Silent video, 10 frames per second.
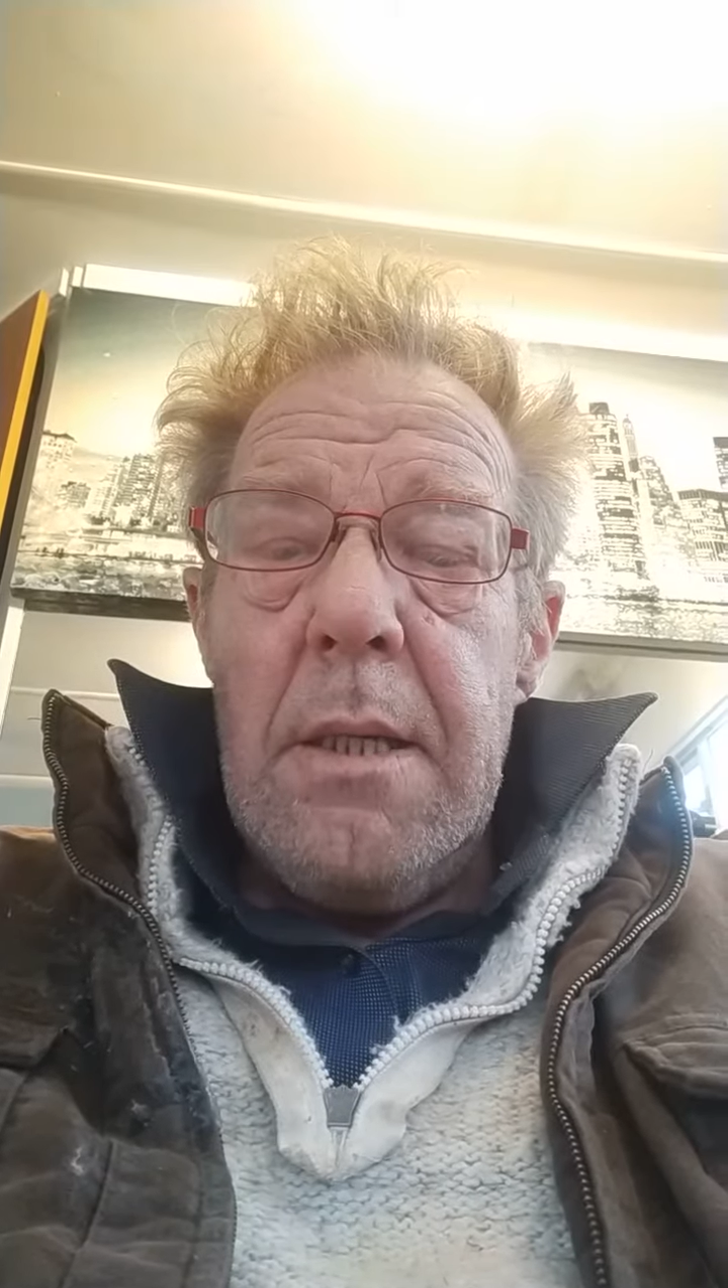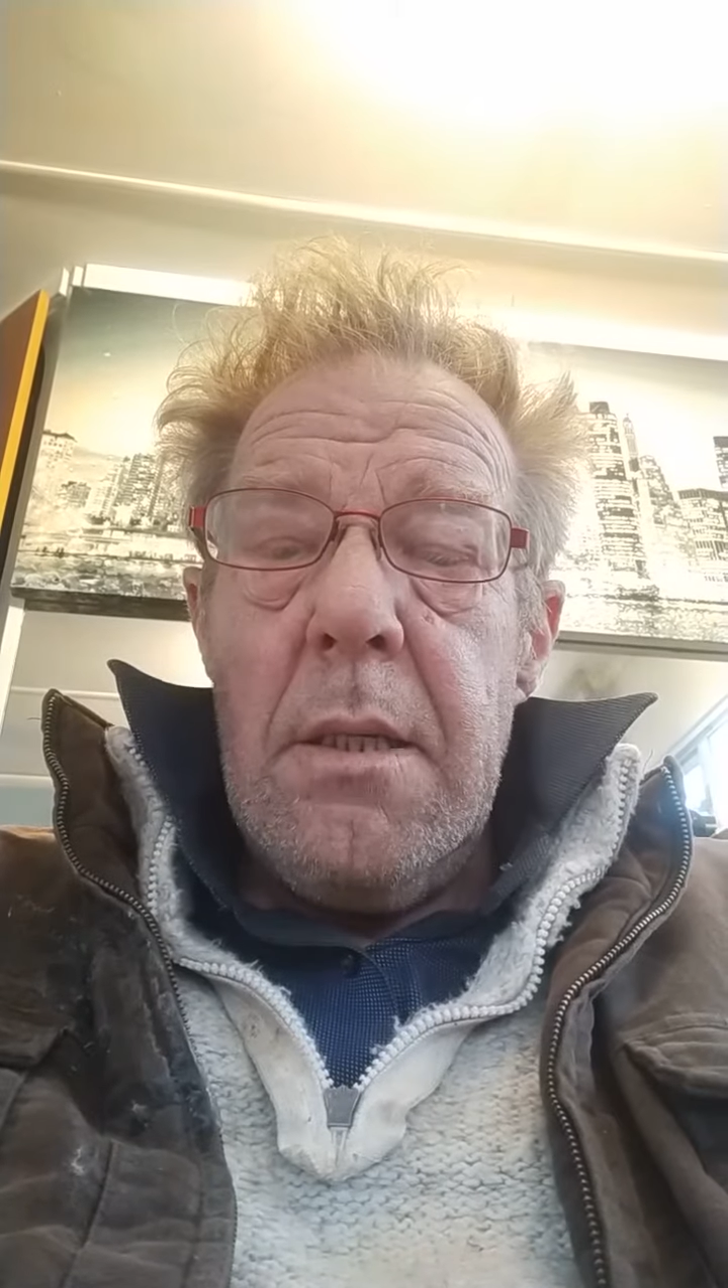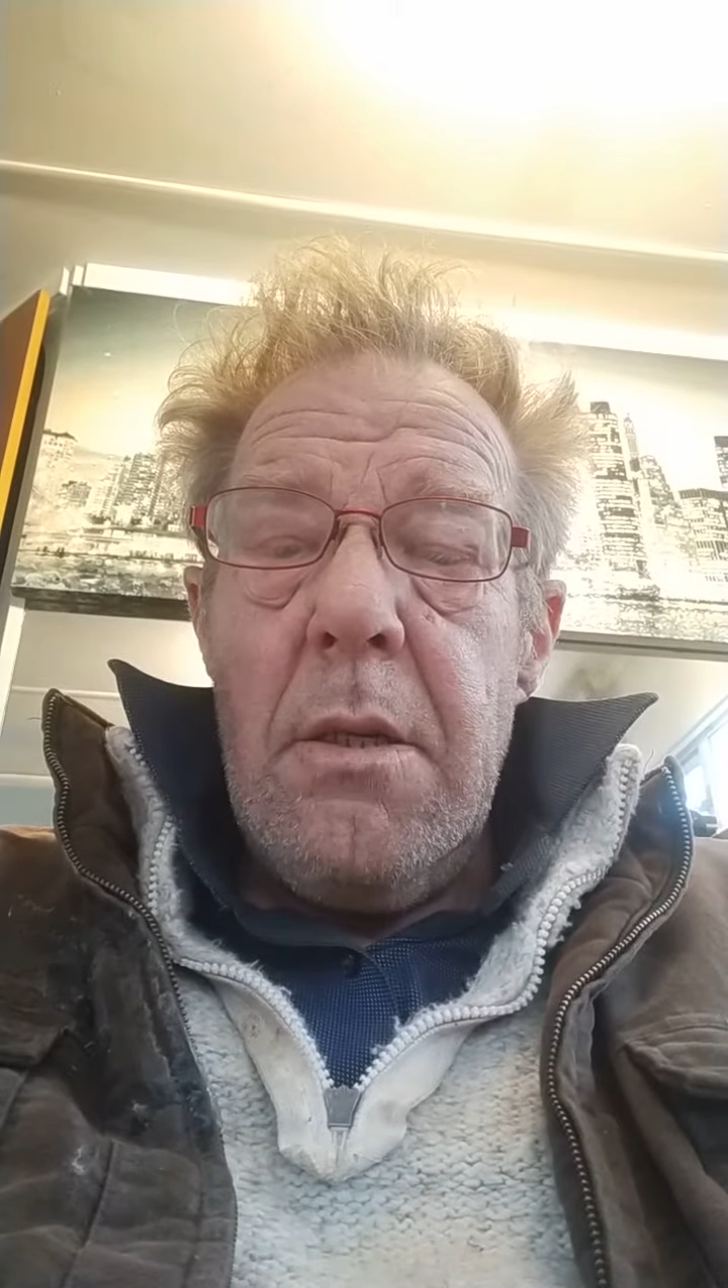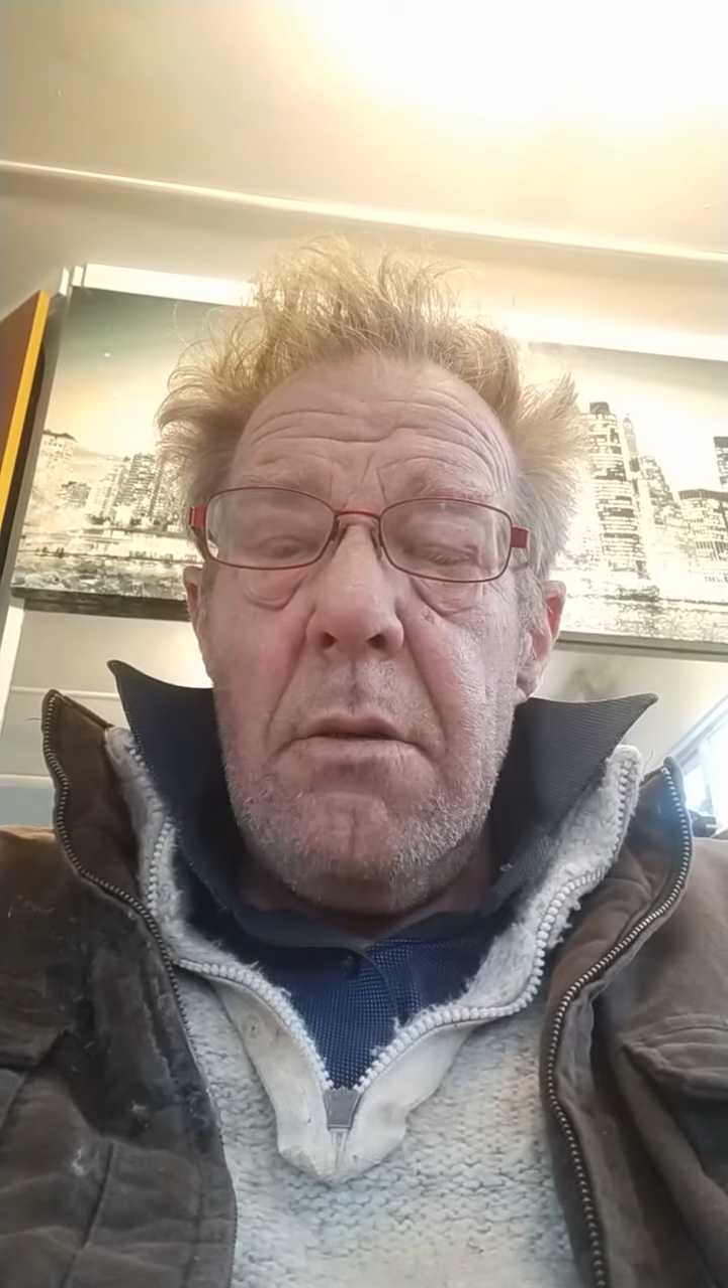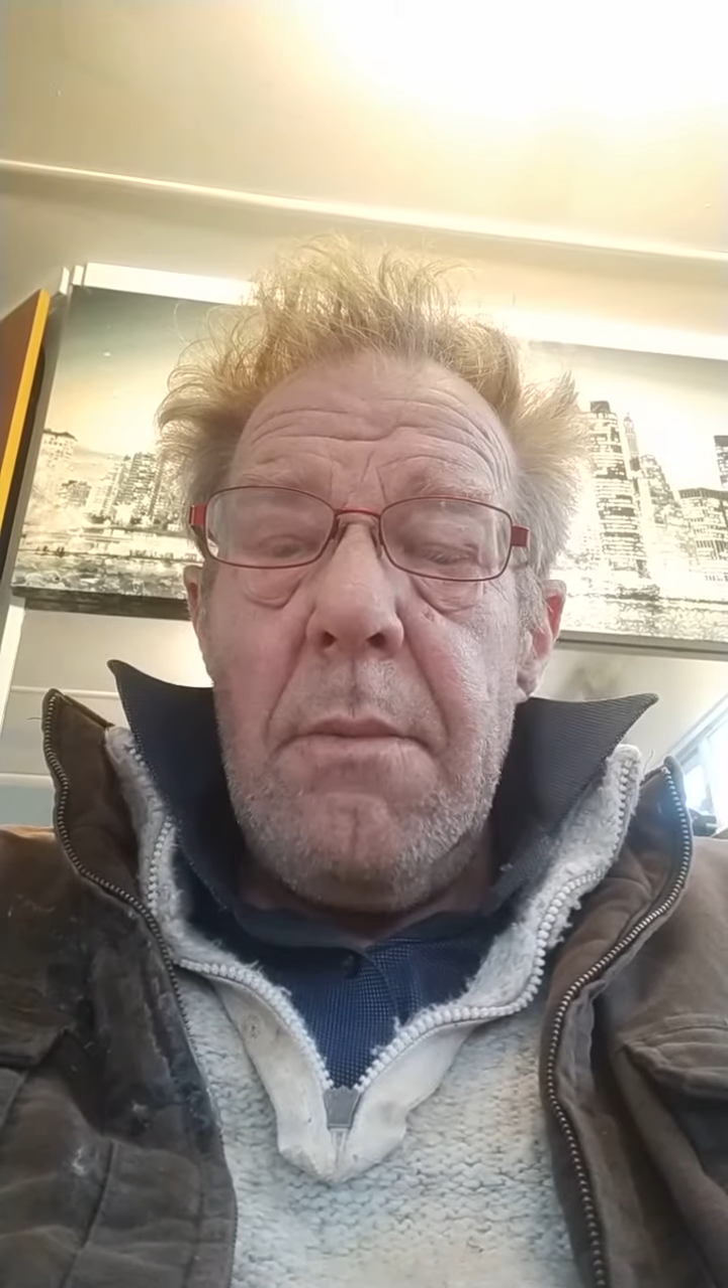the
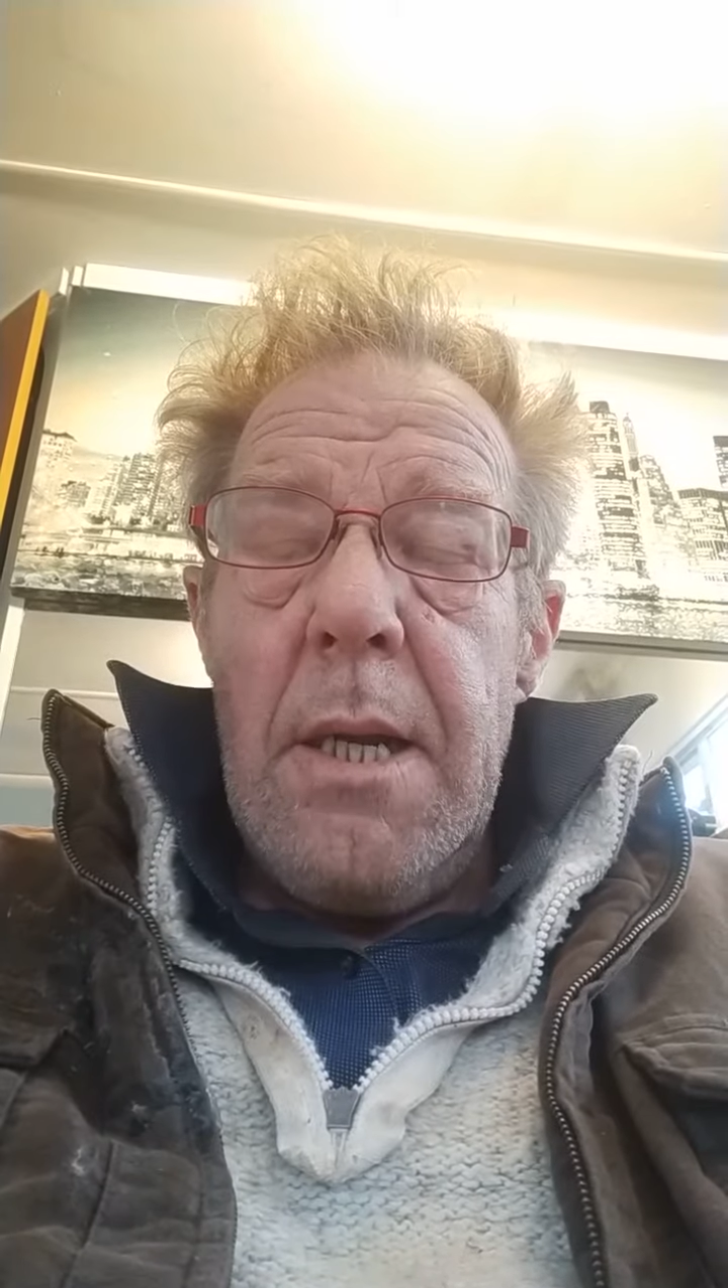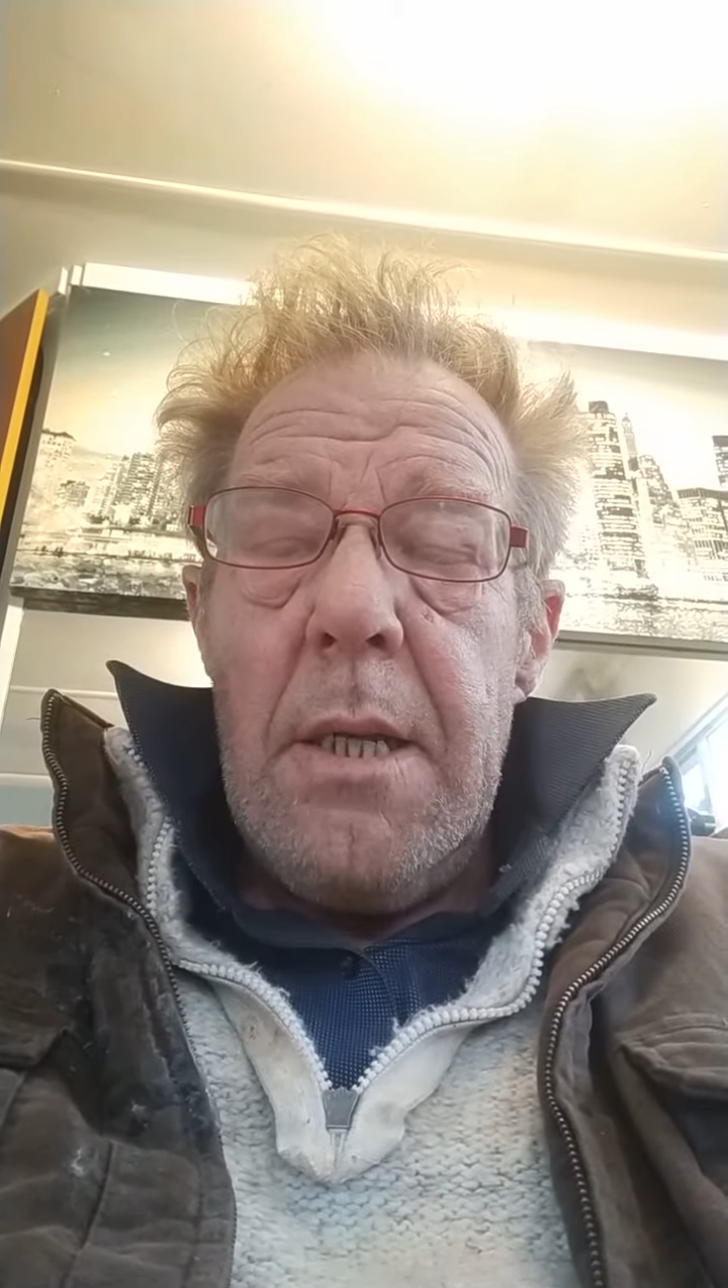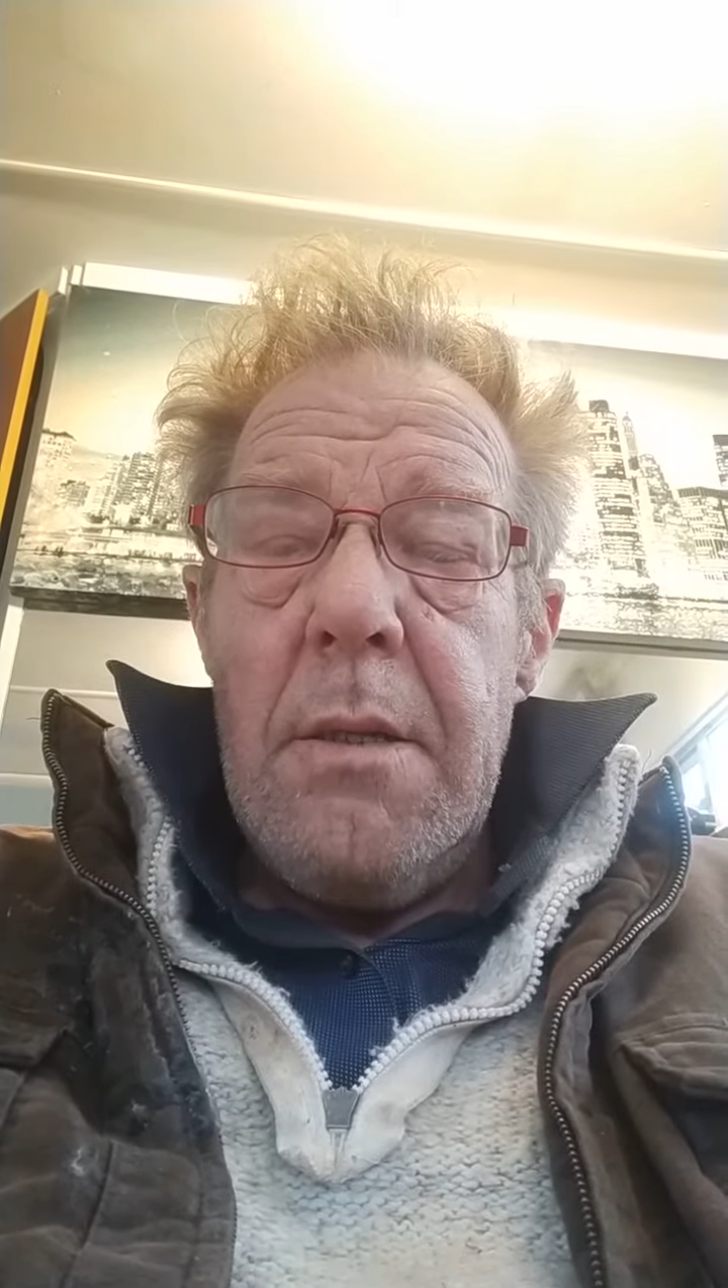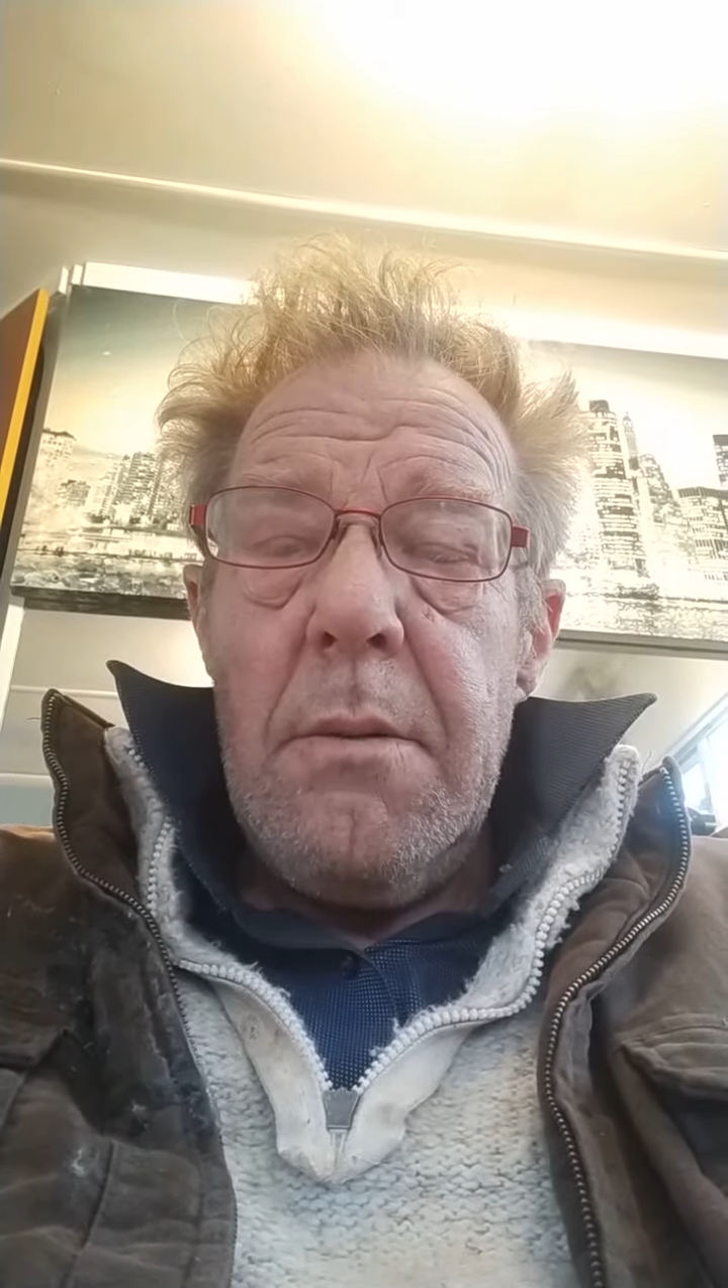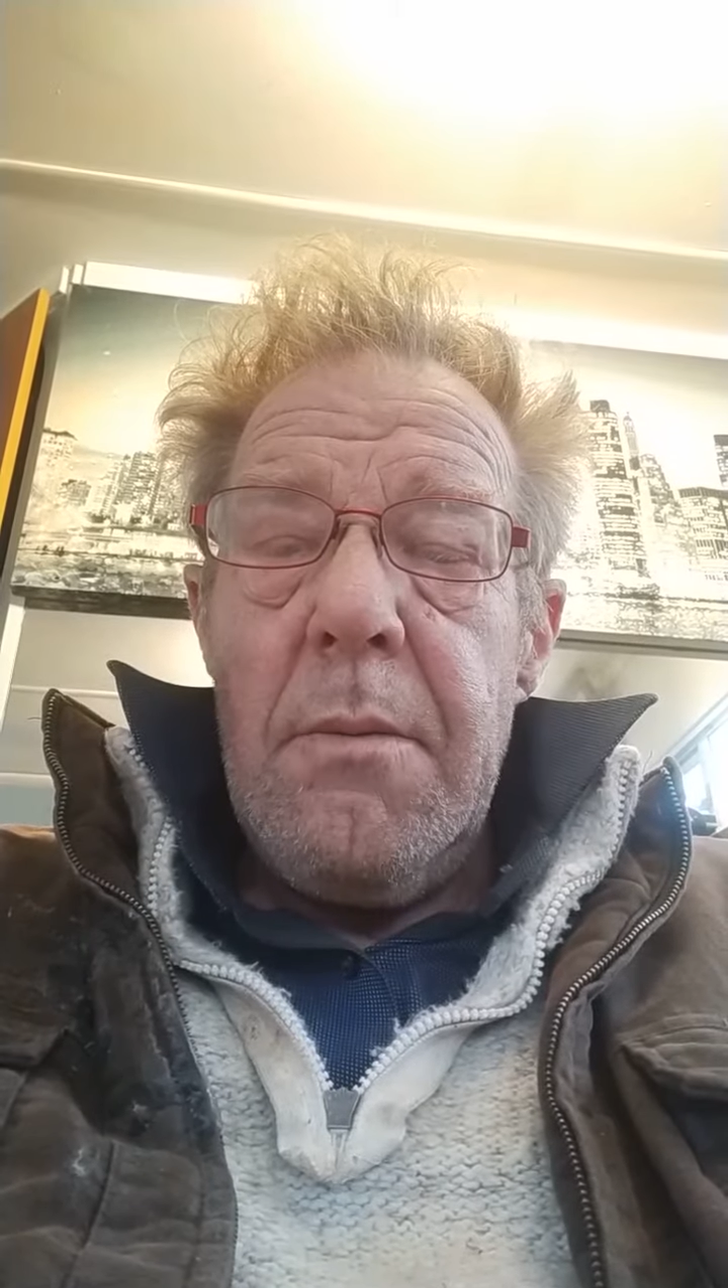2
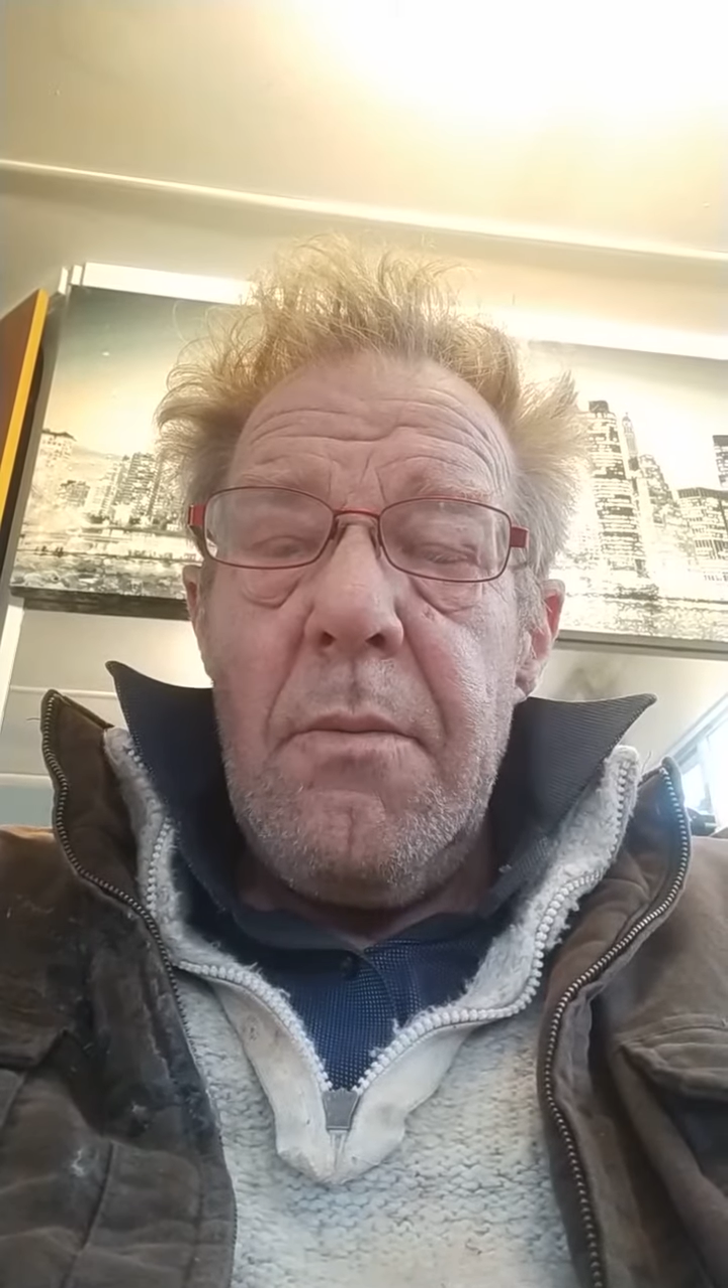minutes